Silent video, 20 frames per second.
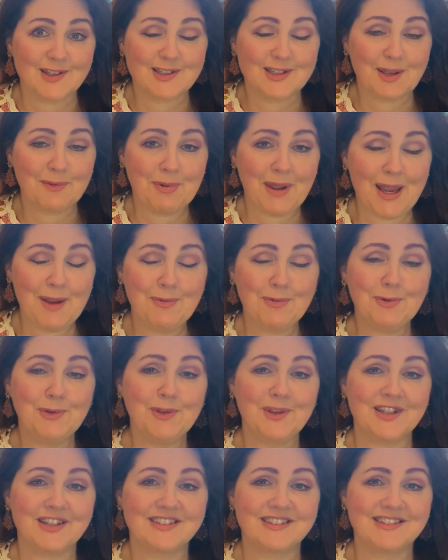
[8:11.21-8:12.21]
So people
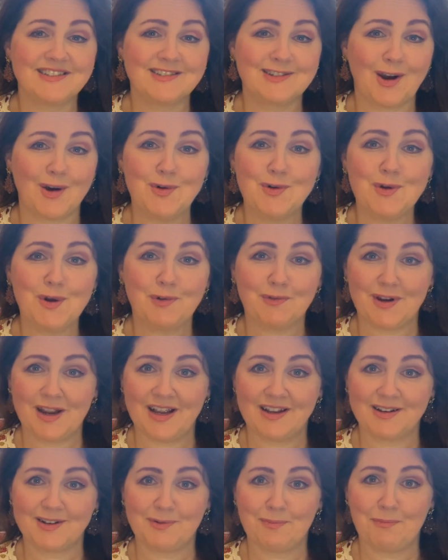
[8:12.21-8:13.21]
that go
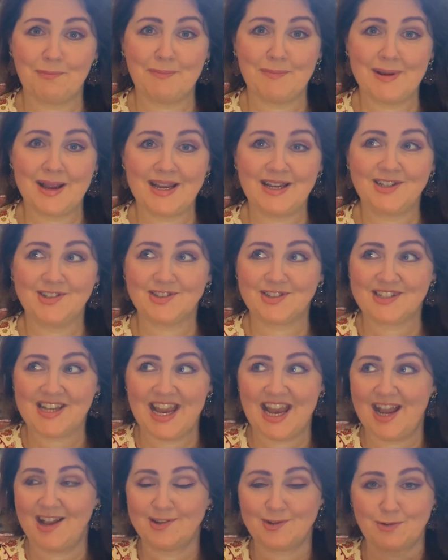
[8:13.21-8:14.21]
around major
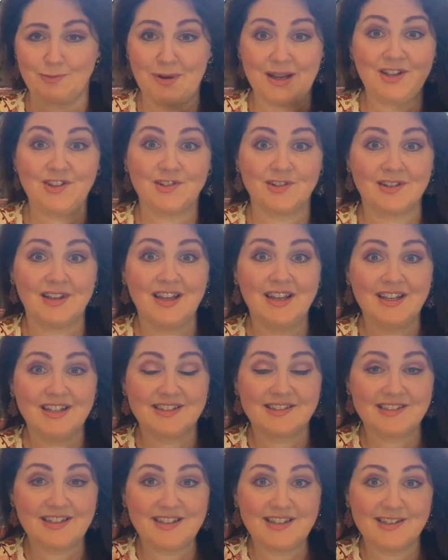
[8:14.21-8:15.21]
towns or major
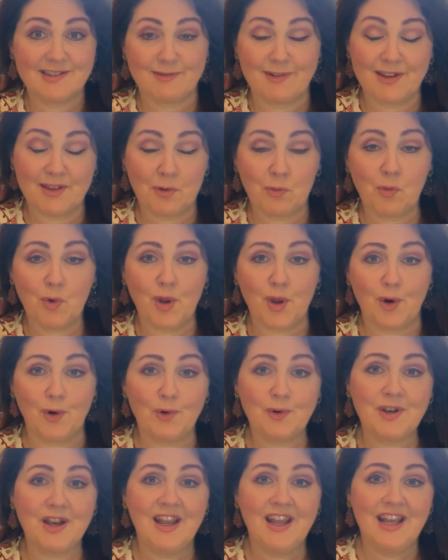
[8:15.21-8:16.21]
cities around the
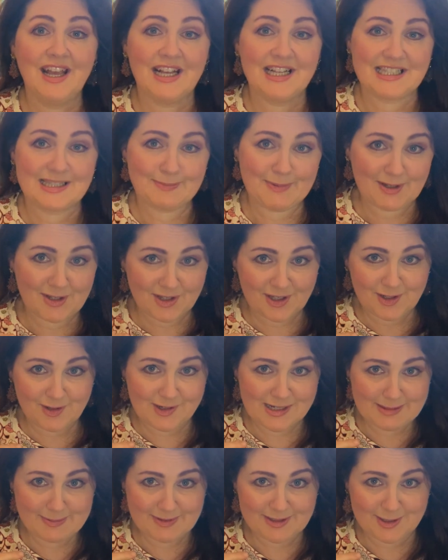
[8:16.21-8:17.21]
world, especially at
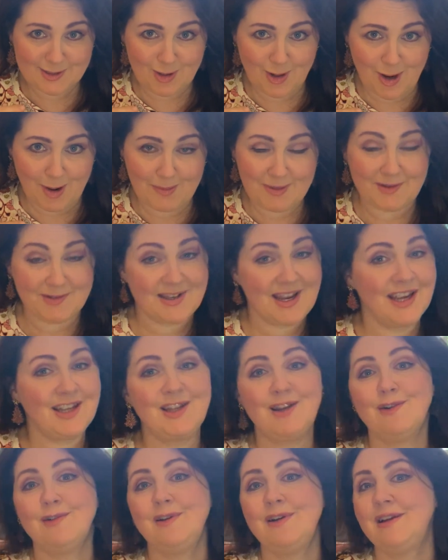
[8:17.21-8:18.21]
Christmas time, they'll
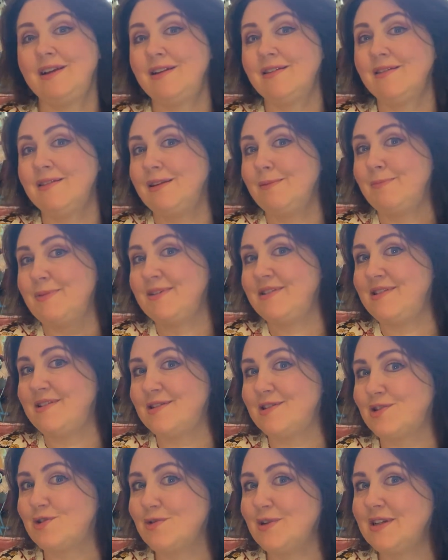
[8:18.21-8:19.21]
take you in the busy
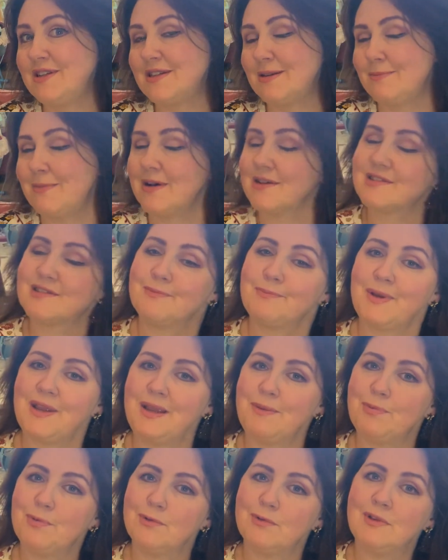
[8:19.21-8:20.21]
streets amongst the
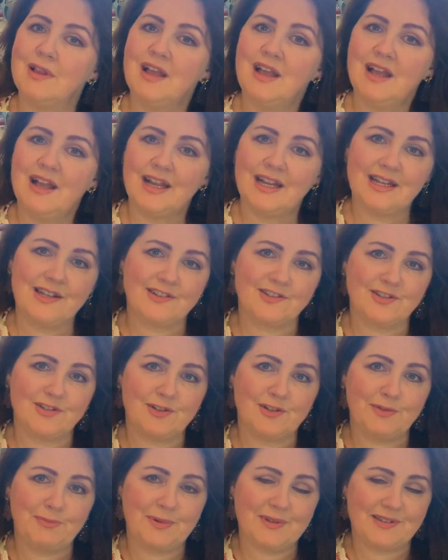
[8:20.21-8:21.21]
people
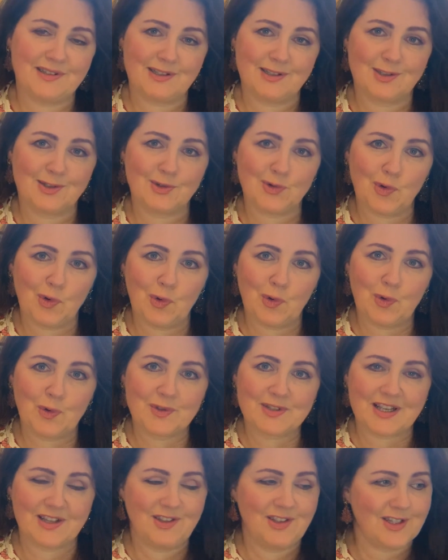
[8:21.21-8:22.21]
into busy
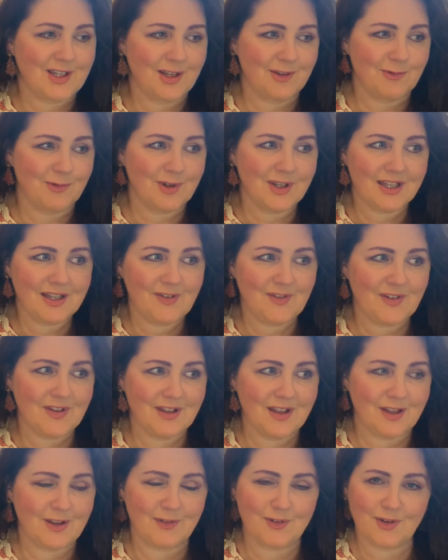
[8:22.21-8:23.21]
stores, and you can really feel
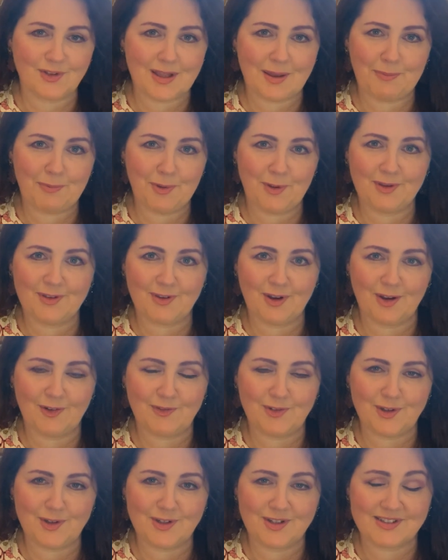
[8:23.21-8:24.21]
like you've got that bird's eye
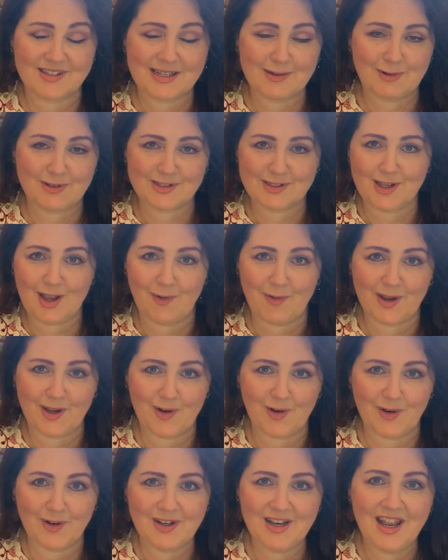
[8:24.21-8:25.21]
view to see what's going
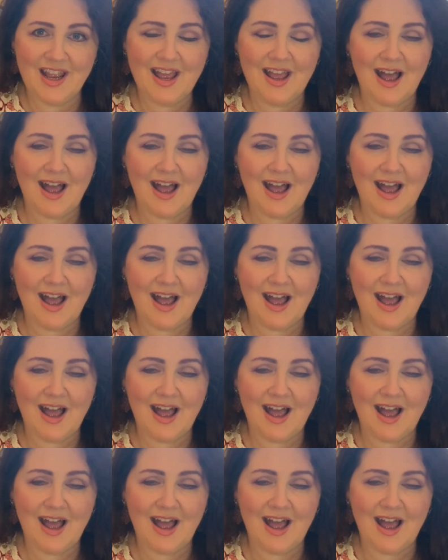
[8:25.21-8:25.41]
on.